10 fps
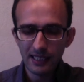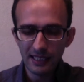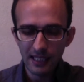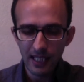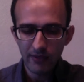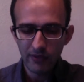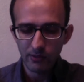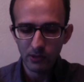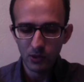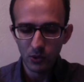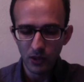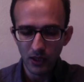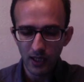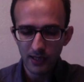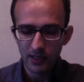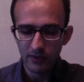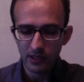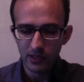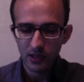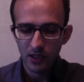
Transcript: ineffable or God-given